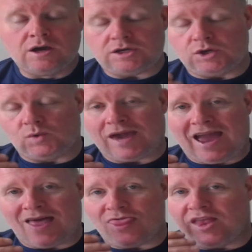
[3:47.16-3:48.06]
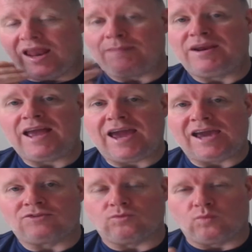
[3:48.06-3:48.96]
you get the
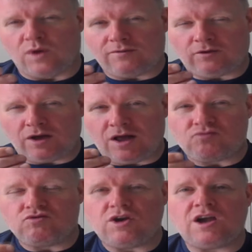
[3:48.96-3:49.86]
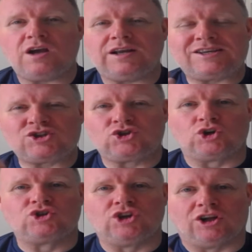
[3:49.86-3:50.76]
lemonade with a really
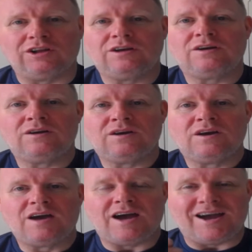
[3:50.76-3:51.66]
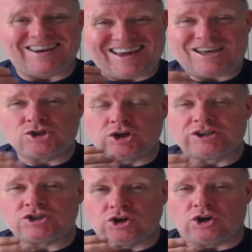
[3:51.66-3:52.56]
subtle, and it is only
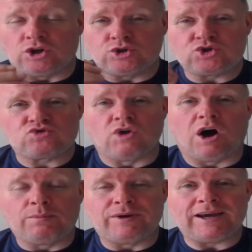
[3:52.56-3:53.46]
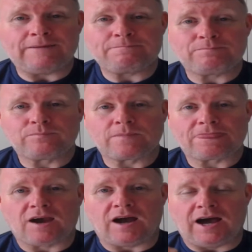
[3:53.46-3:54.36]
subtle, strawberry.
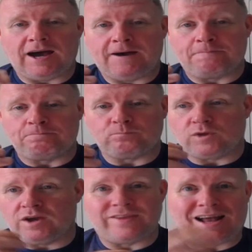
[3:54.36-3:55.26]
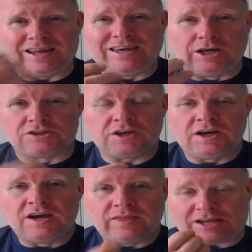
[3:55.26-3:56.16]
And that lingers.
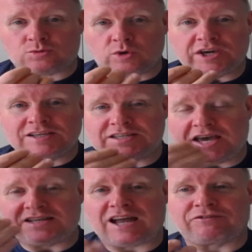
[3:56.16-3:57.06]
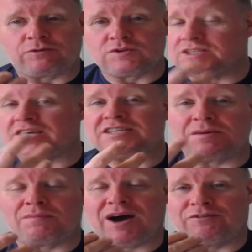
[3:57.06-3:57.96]
That's what you can taste afterwards. I can taste it in
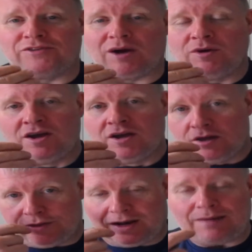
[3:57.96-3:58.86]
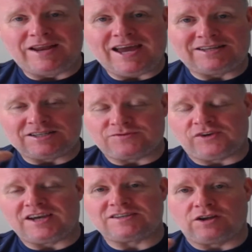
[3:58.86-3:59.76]
my mouth now. The lemonade is
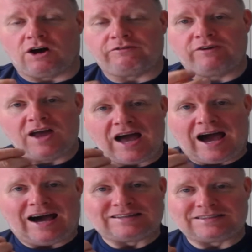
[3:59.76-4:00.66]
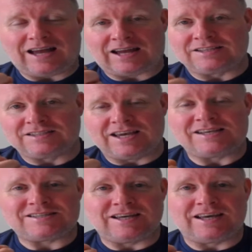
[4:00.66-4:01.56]
phasing off, and I can
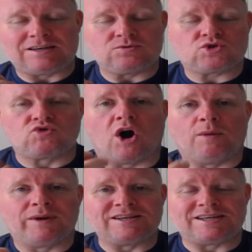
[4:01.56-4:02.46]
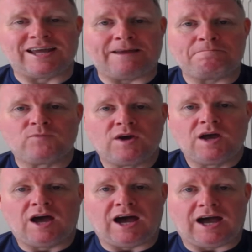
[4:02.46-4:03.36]
taste the strawberries in it.
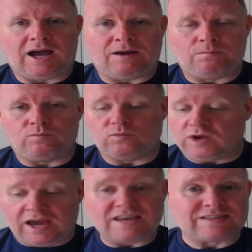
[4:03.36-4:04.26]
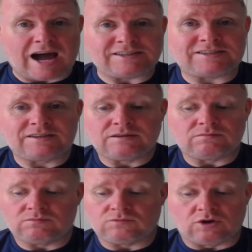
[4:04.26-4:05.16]
It is nice,
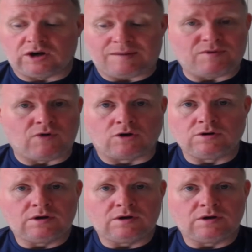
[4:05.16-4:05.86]
don't get me wrong.